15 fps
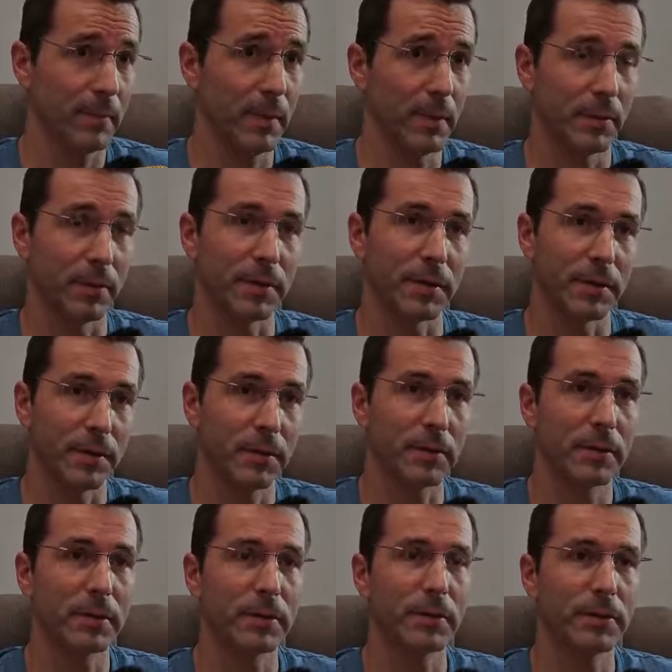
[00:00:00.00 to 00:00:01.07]
or the
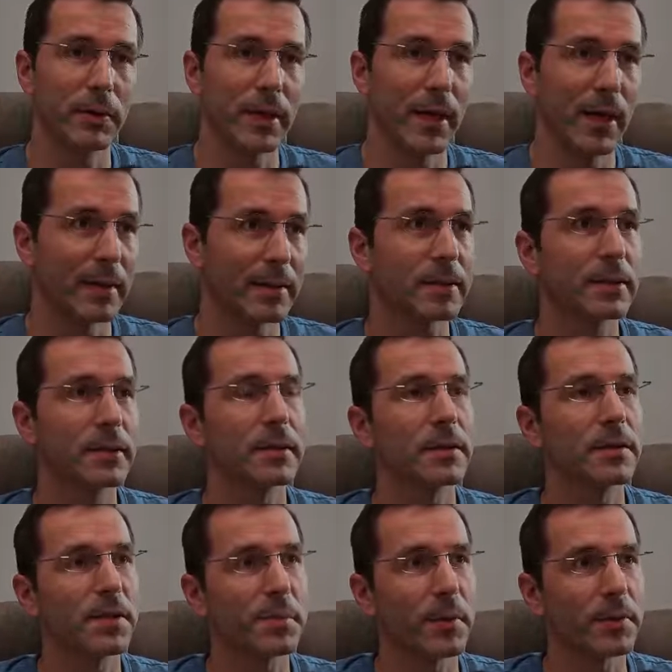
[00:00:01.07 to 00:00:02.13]
newly added
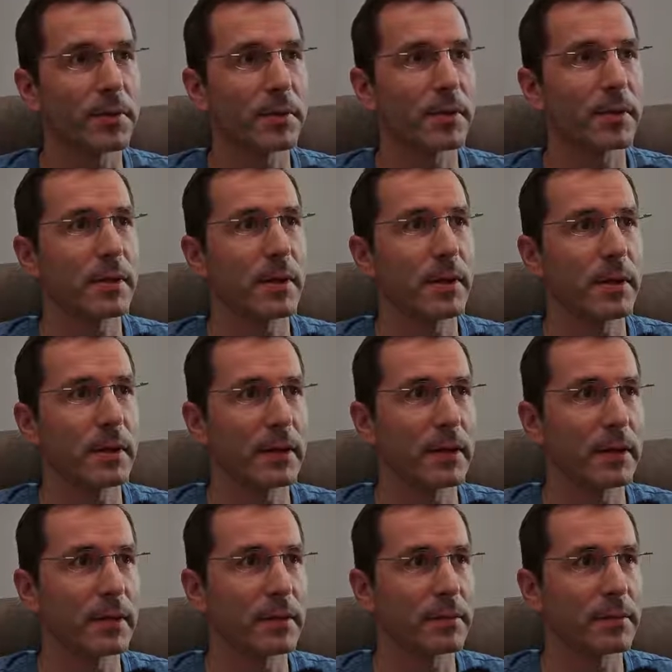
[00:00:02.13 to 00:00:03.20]
spots.
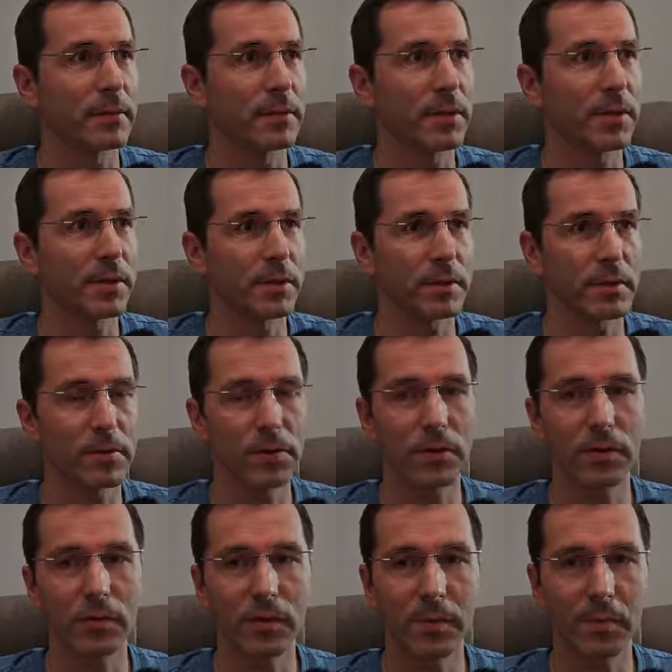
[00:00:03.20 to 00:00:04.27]
These
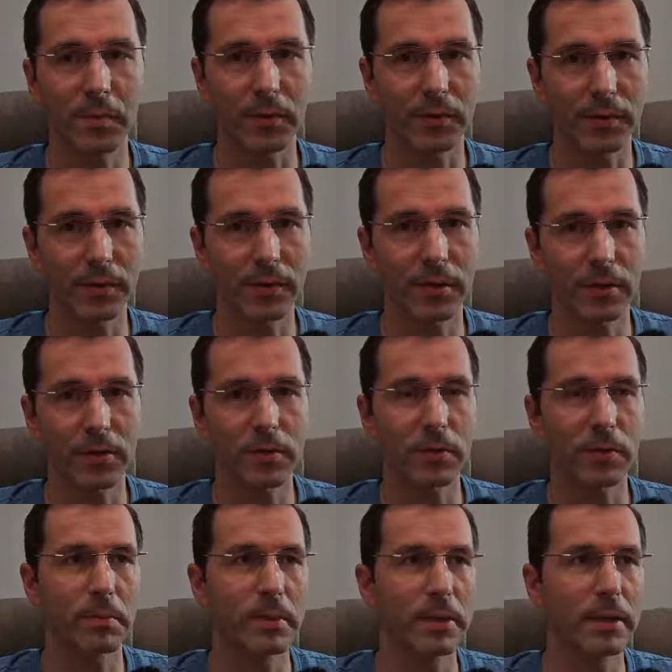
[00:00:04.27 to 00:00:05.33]
new spots
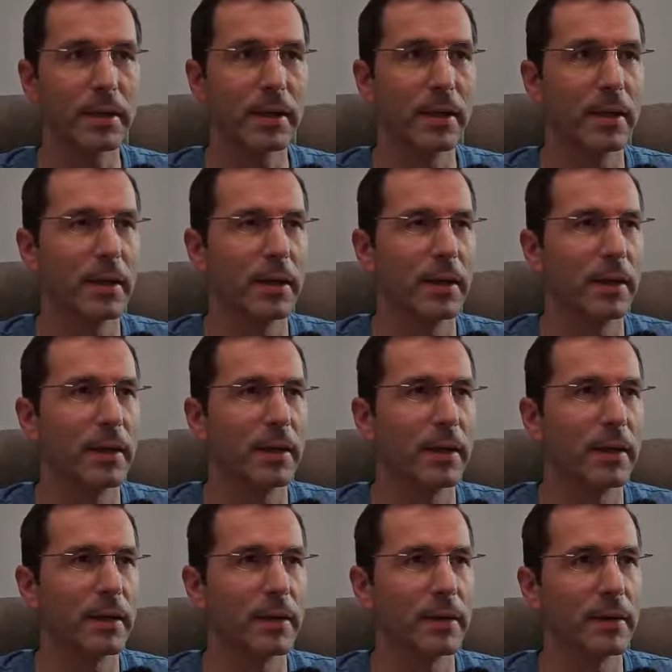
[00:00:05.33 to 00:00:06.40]
should be
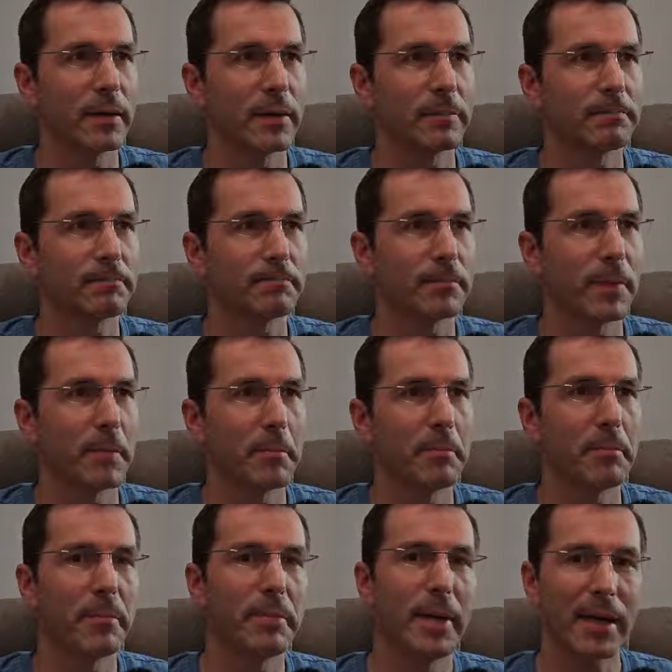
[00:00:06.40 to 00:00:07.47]

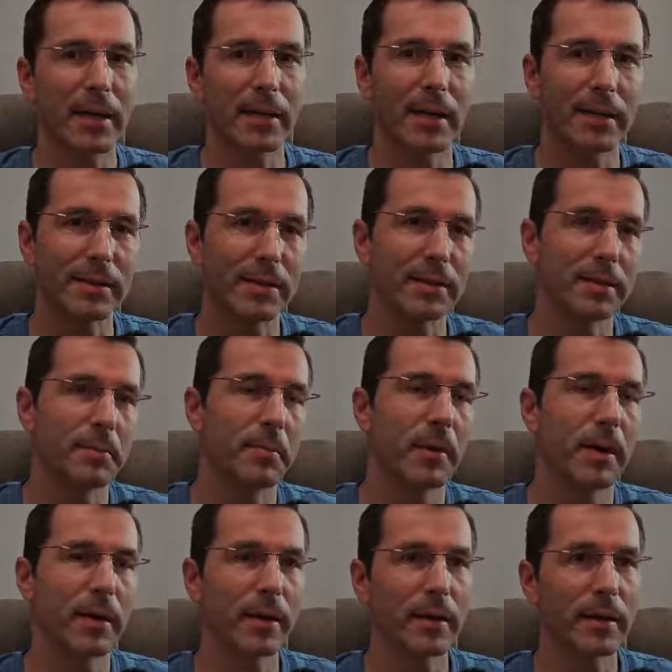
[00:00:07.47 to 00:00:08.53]
backlighted
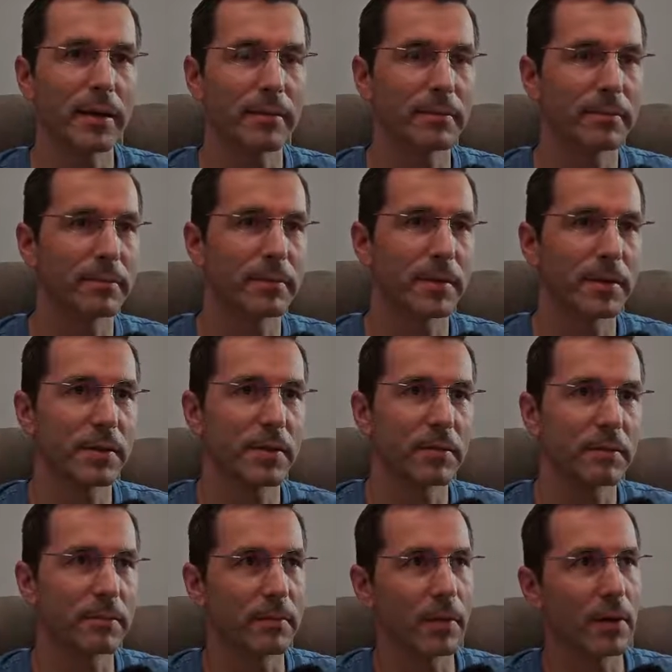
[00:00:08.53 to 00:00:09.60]
by
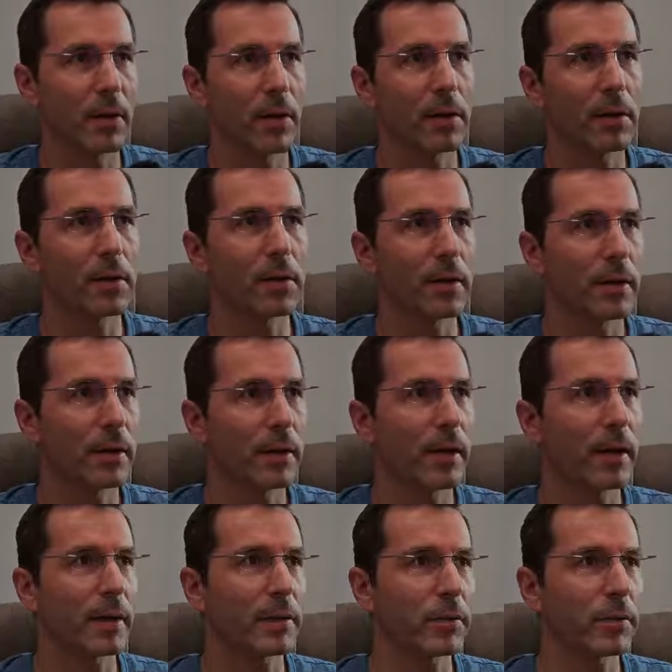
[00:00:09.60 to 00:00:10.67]
some color,
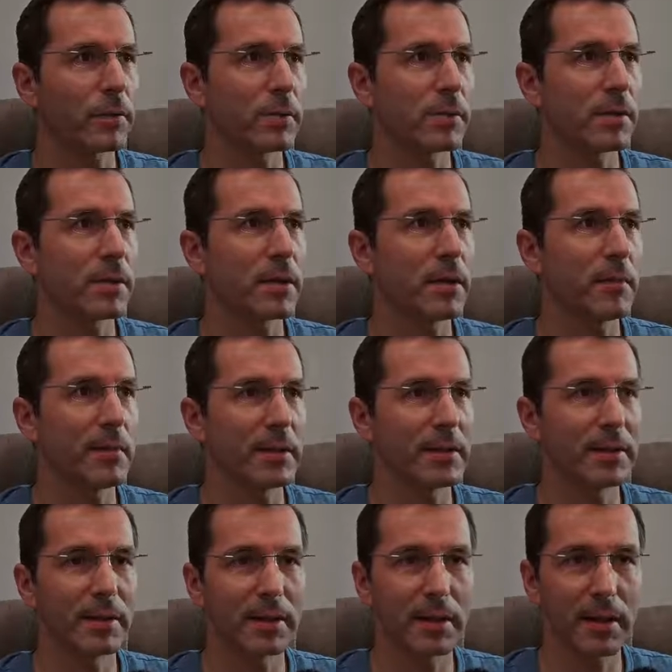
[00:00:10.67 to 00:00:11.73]
and you will see
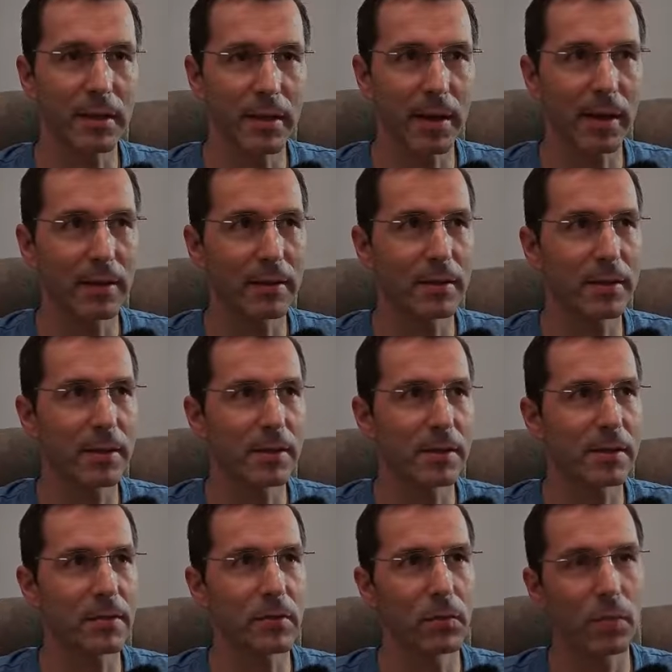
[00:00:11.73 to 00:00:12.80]
immediately that
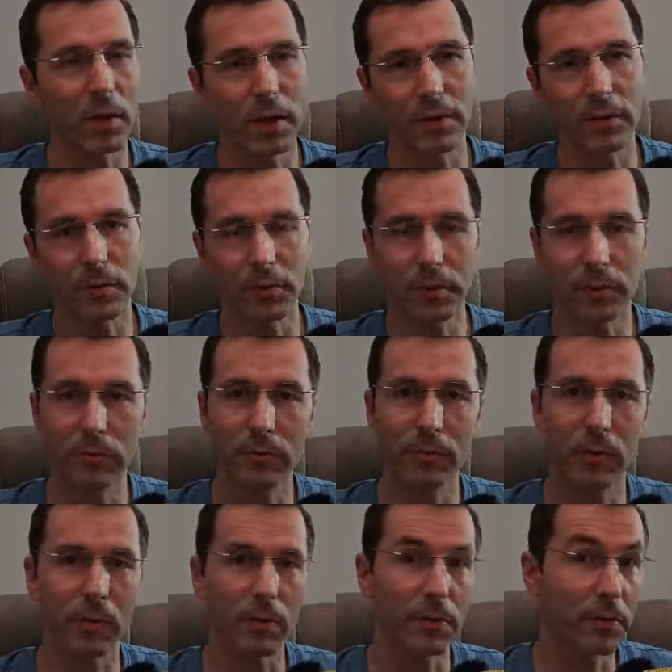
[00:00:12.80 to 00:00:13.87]
these 1 or 2
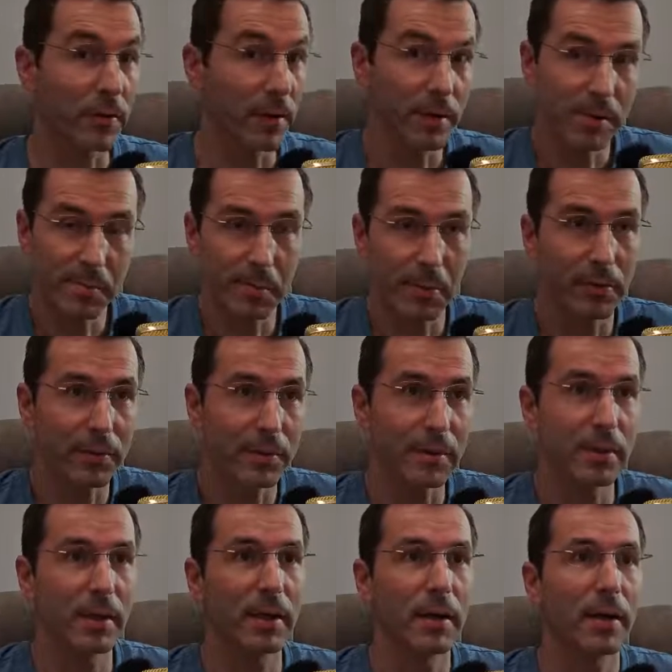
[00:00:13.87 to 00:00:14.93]
or 3
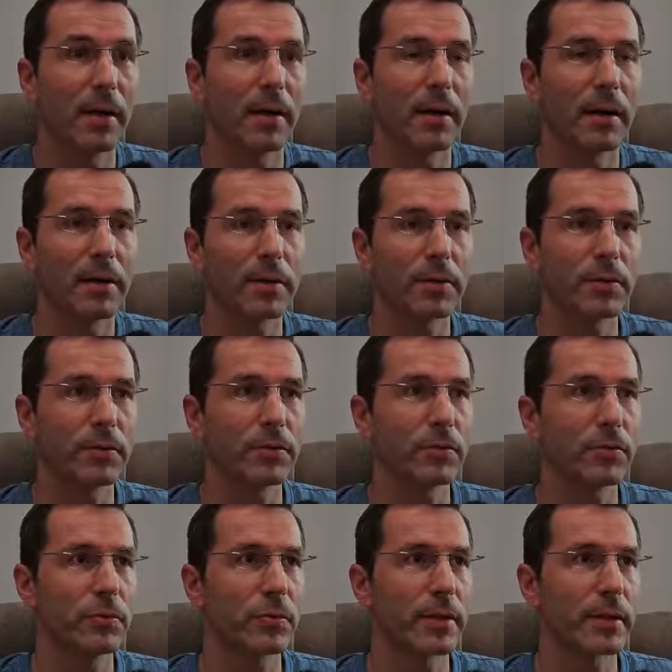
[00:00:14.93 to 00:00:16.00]
spots are
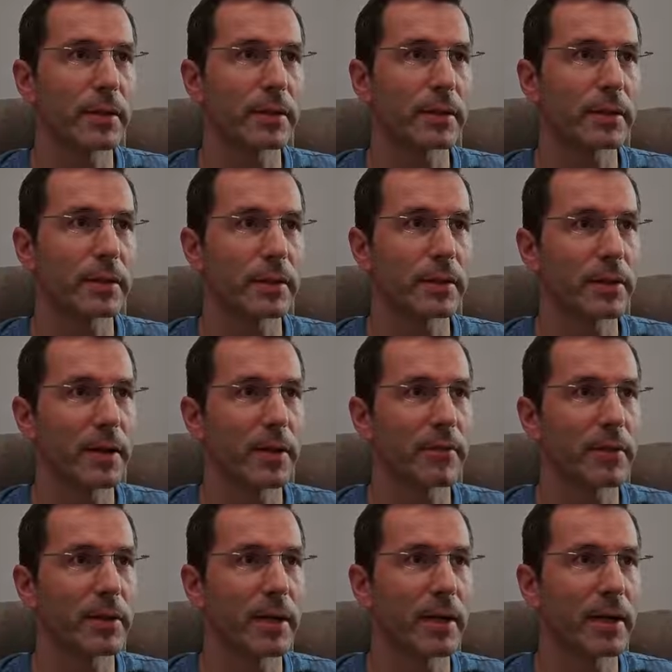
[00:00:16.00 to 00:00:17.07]
new and they
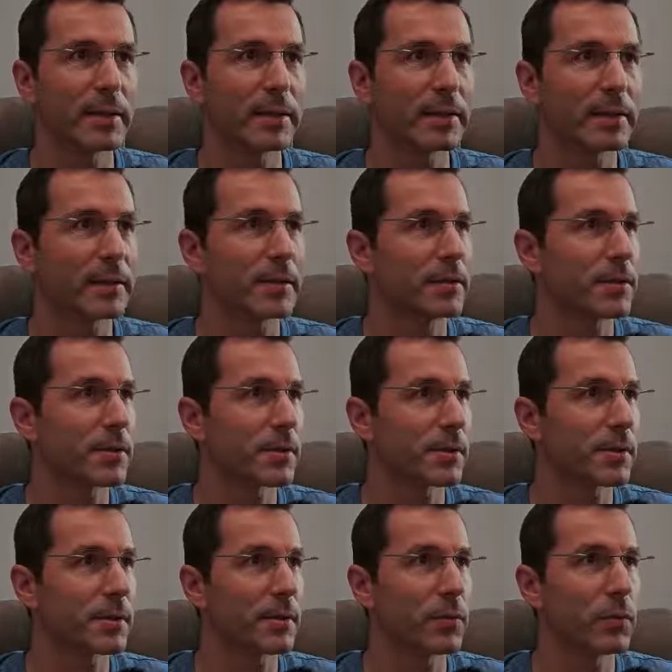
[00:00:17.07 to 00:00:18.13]
were added
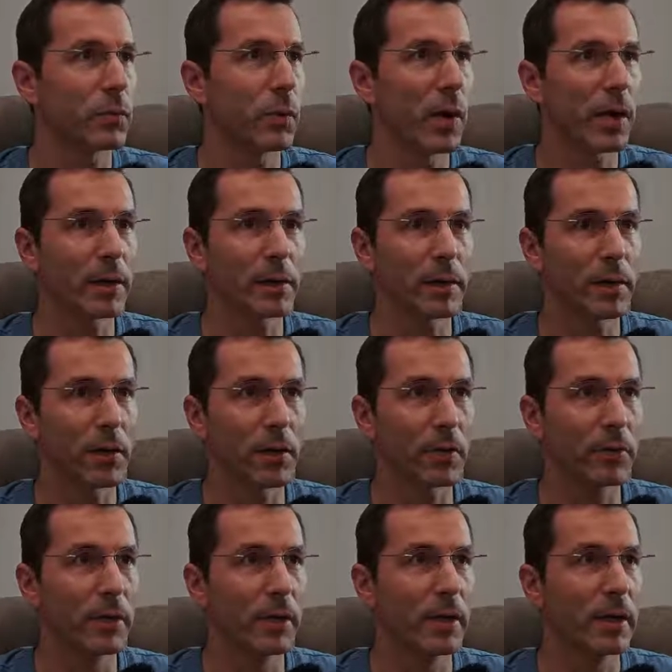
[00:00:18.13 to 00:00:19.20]
just a while
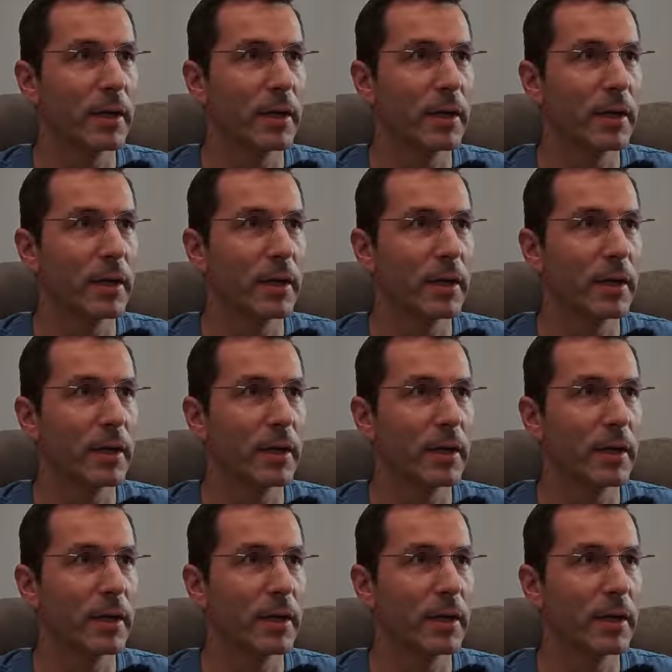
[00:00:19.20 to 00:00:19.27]
ago.